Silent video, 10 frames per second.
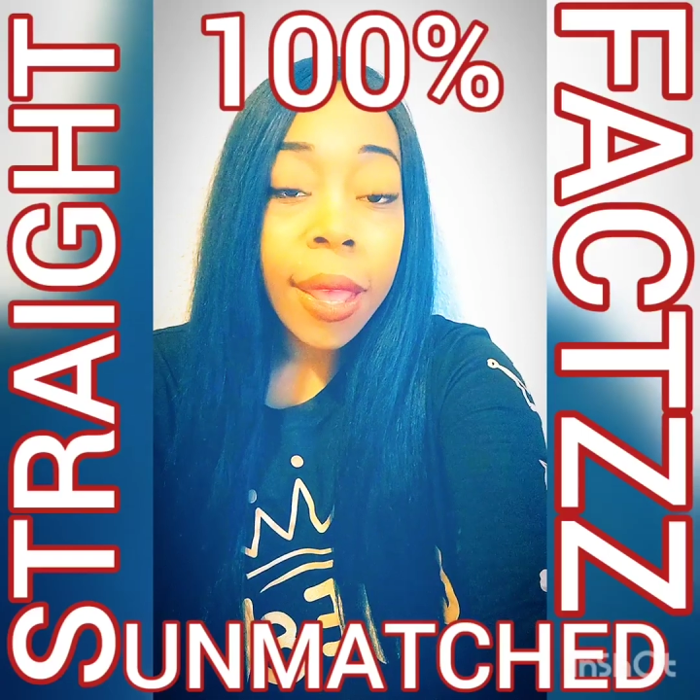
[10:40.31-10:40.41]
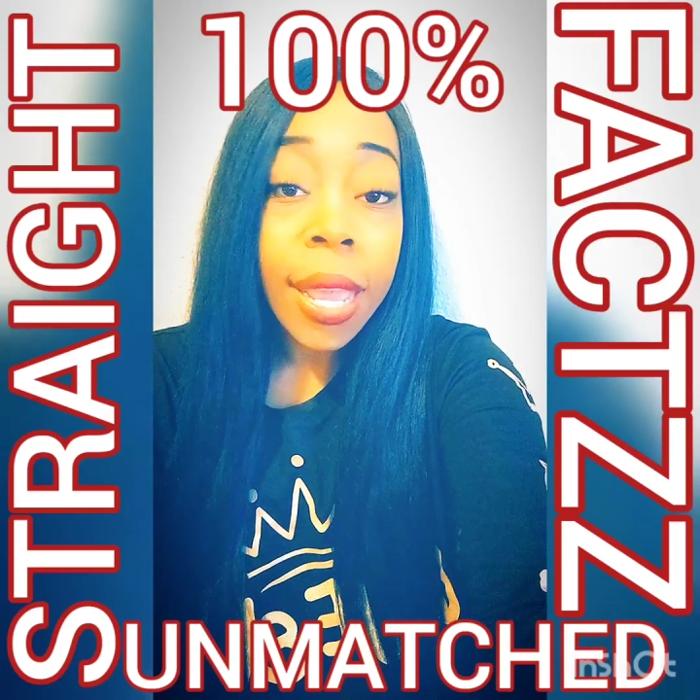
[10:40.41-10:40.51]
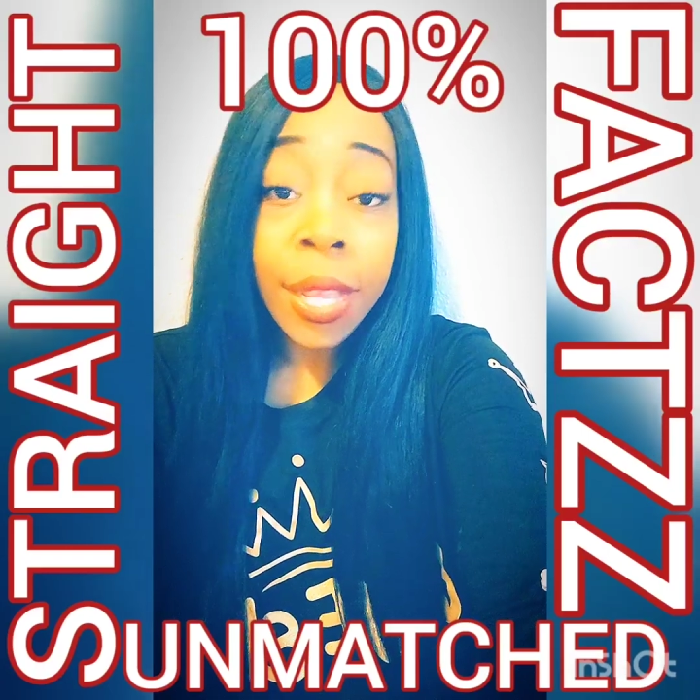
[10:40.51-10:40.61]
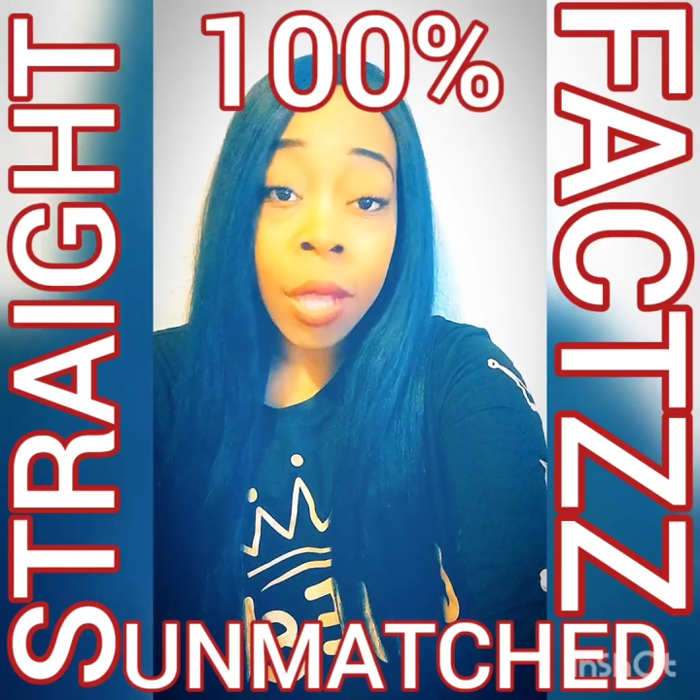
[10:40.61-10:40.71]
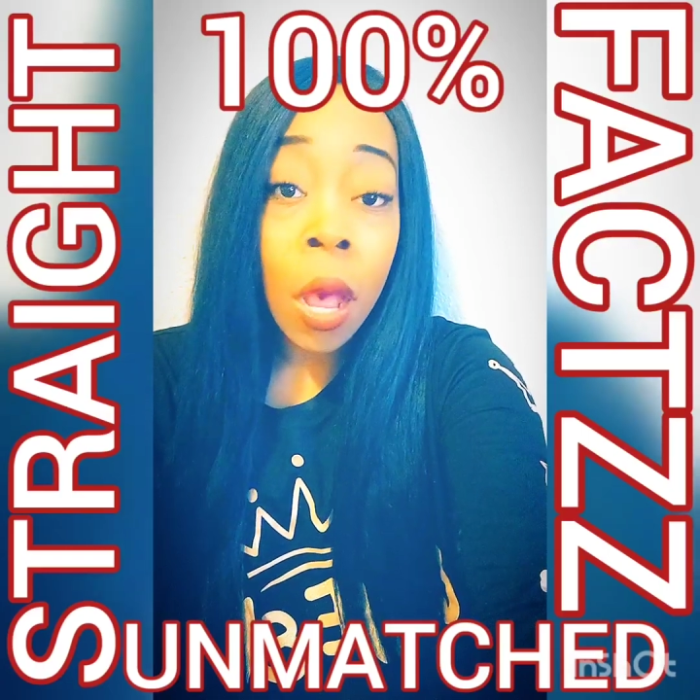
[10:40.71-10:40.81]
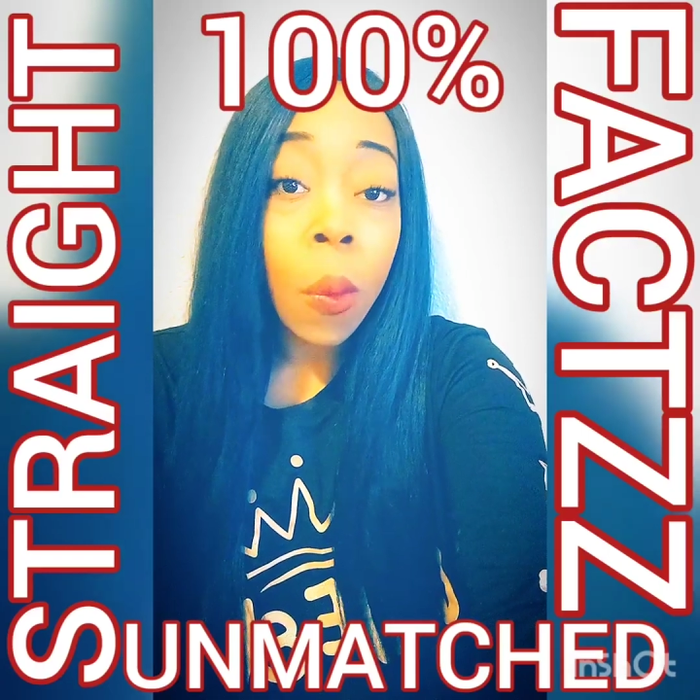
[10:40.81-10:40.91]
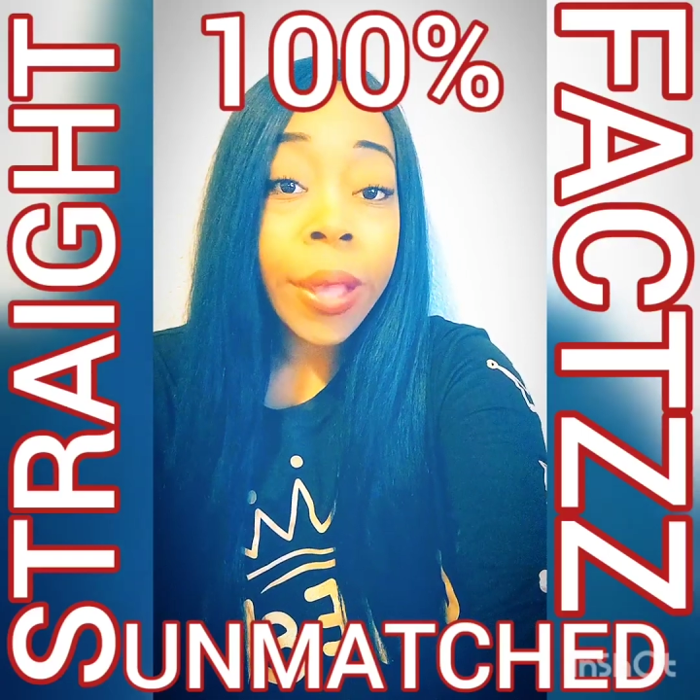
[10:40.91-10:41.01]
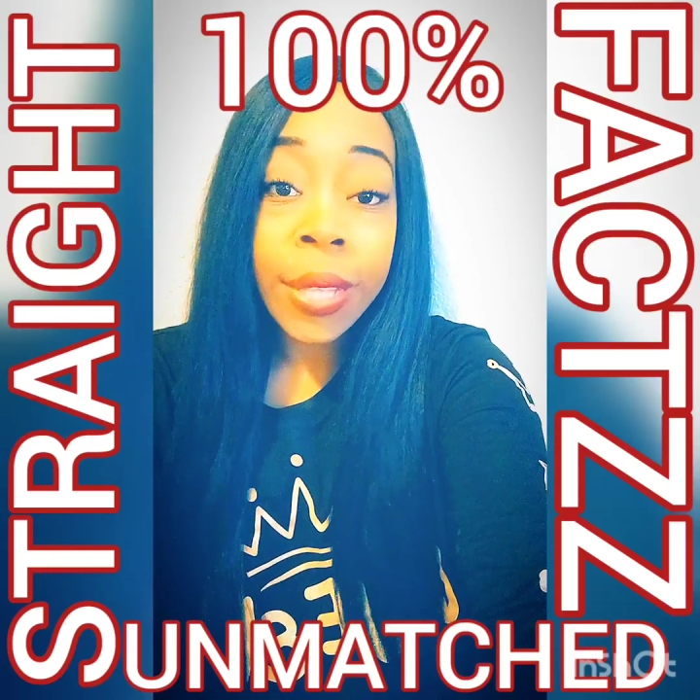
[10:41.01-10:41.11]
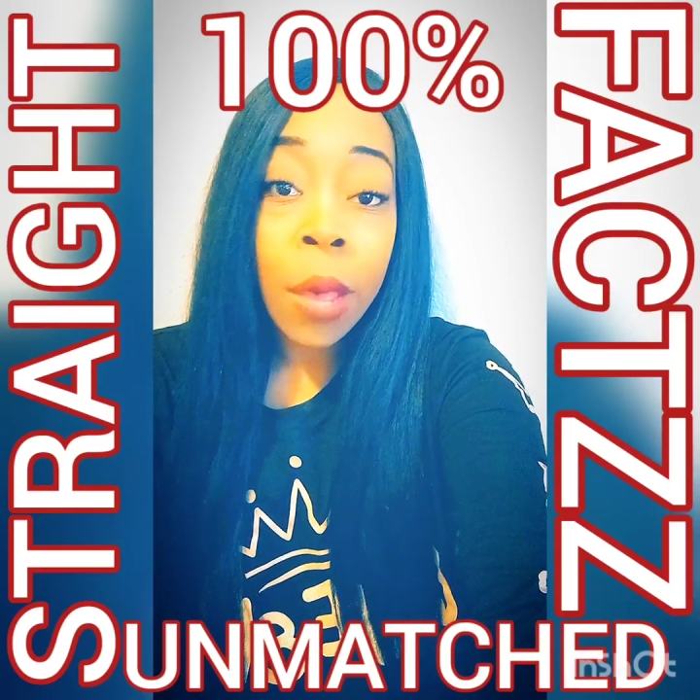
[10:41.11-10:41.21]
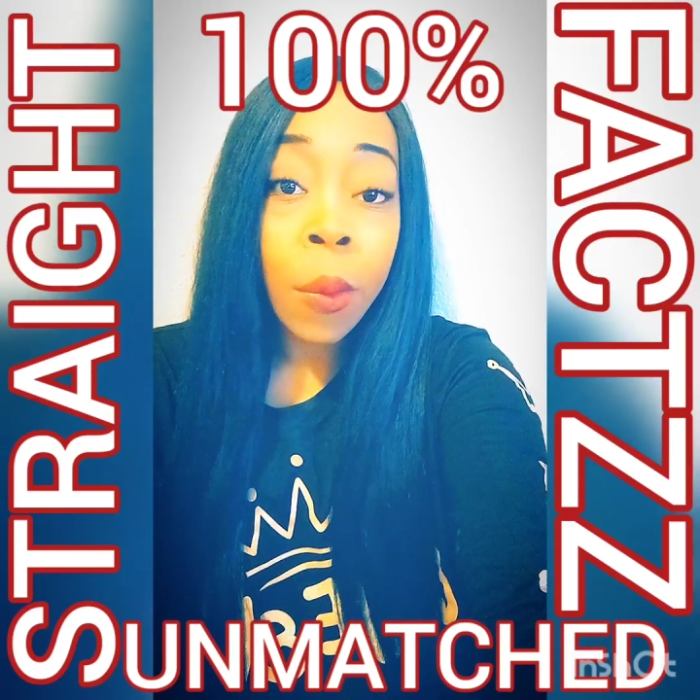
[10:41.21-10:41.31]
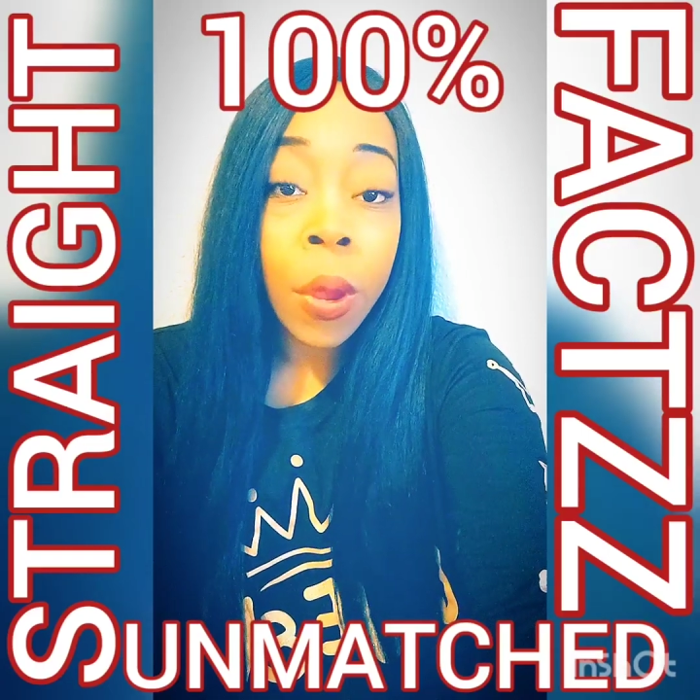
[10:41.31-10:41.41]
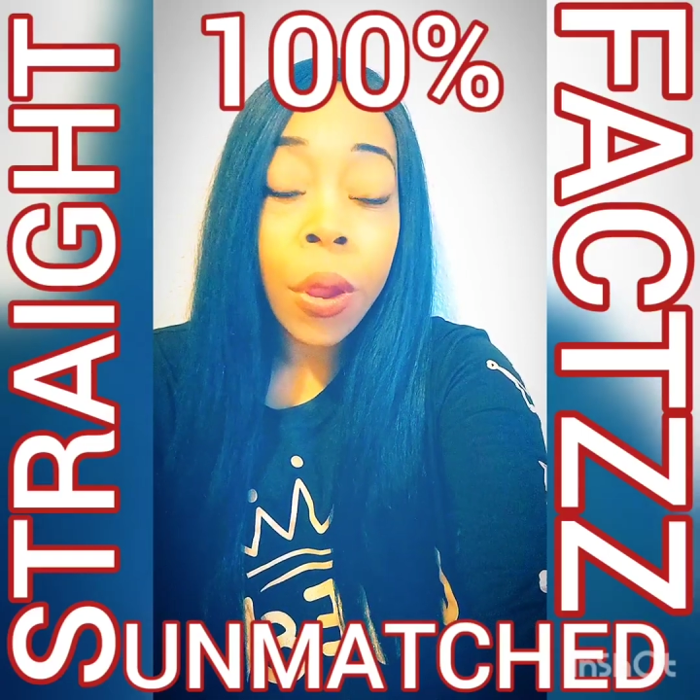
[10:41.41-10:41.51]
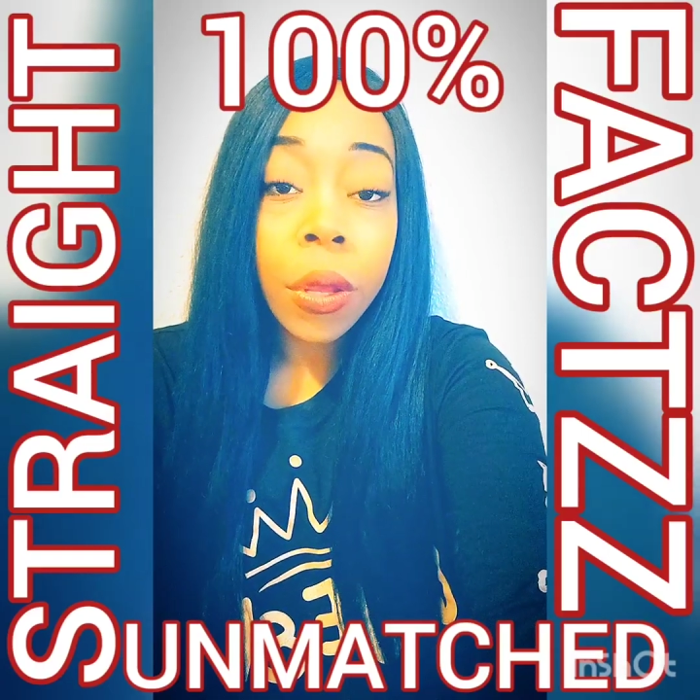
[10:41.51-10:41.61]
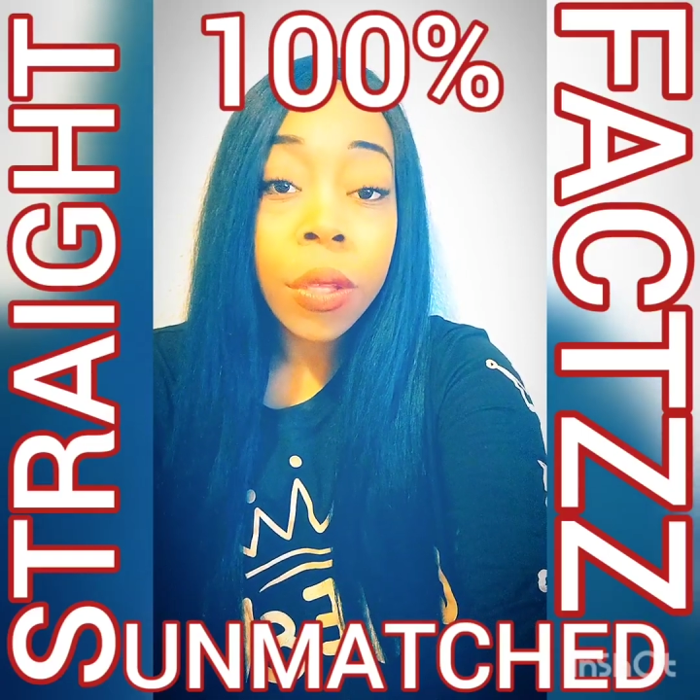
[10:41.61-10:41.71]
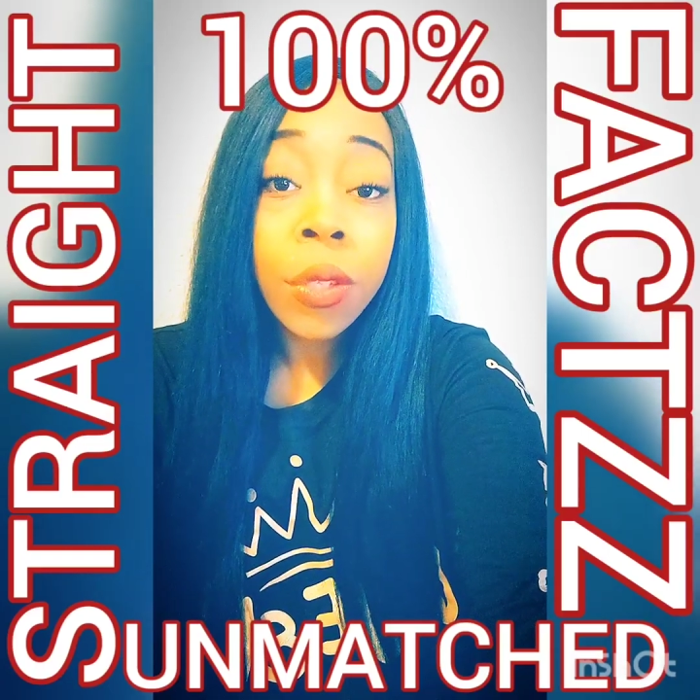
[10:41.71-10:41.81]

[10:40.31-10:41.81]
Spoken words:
he's always at work.